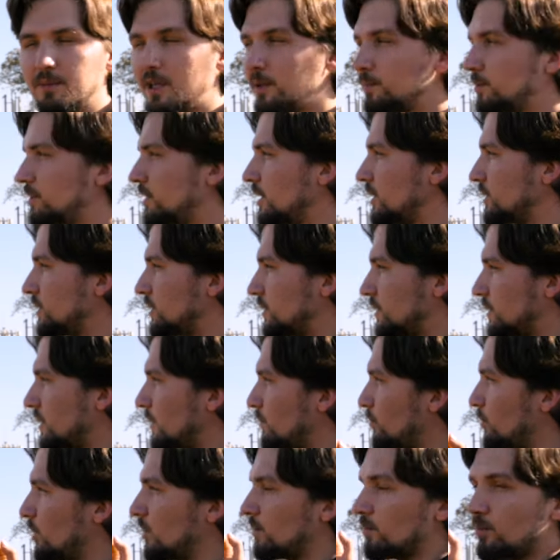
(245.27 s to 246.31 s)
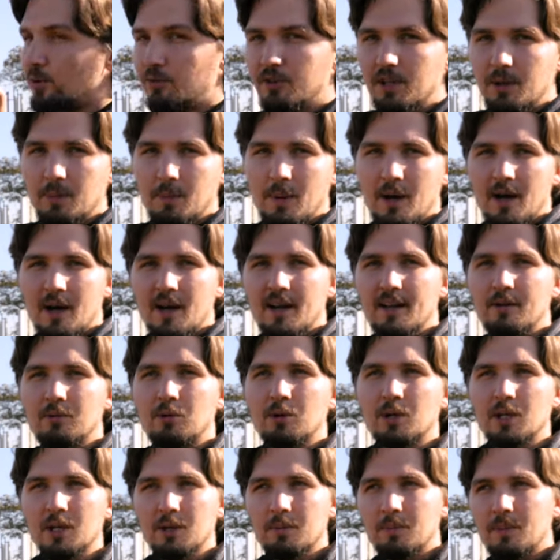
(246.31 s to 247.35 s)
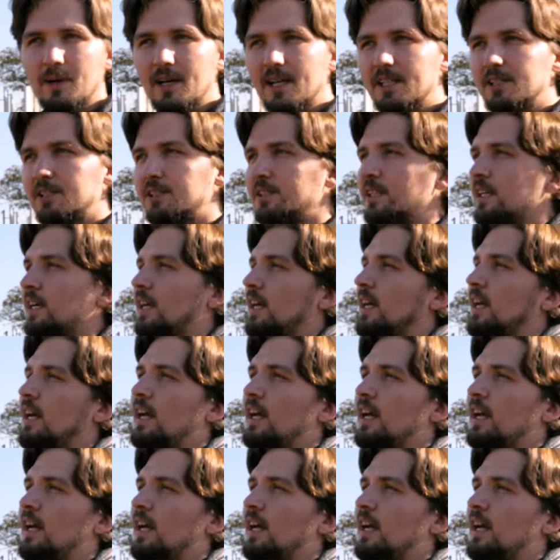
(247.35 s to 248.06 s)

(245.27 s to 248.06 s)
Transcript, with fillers: Maybe there's someone moving by, walking past,